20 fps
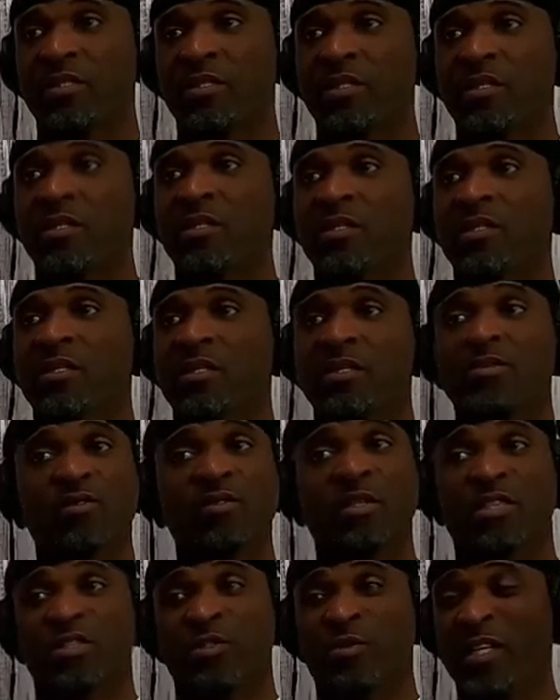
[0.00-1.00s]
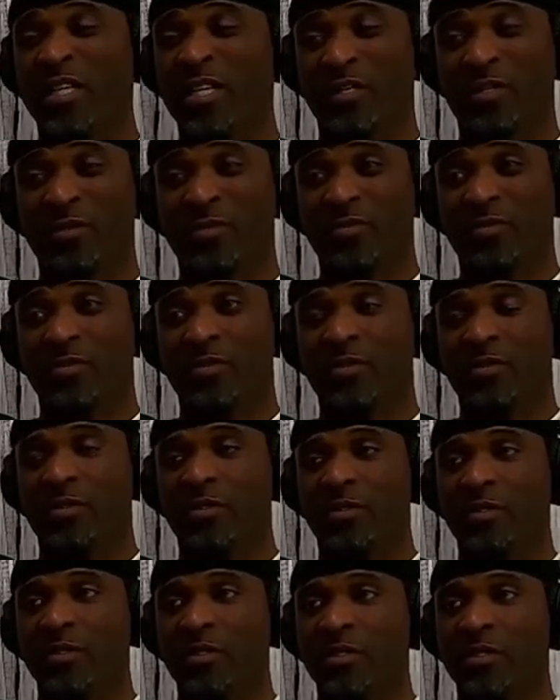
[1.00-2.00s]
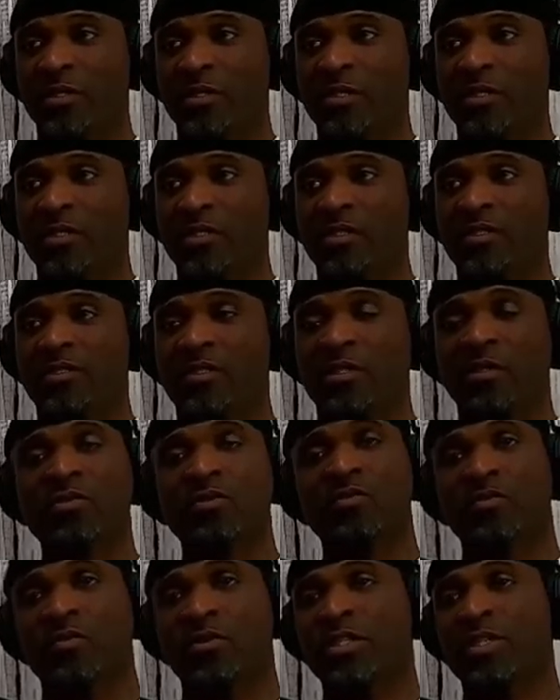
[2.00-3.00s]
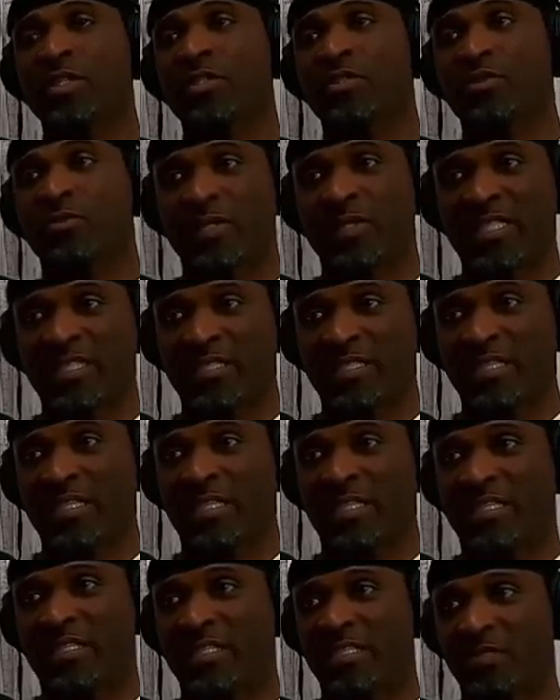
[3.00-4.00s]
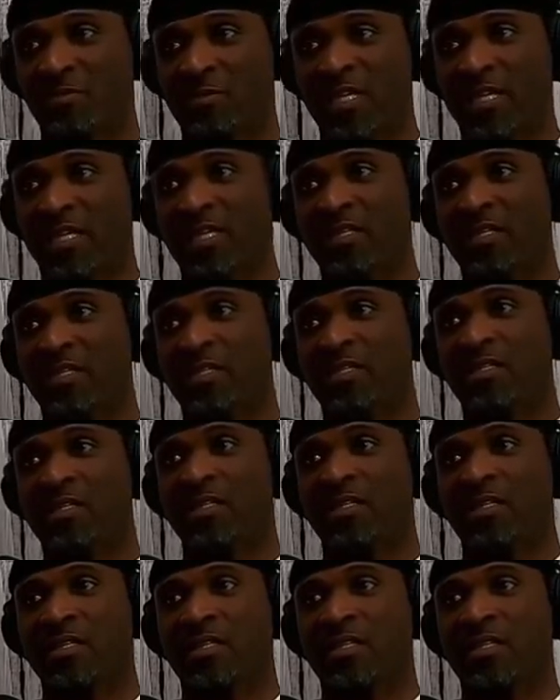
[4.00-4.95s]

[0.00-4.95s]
Right. And he was only 12 mm-hmm. Those words resonated in his mind. Right.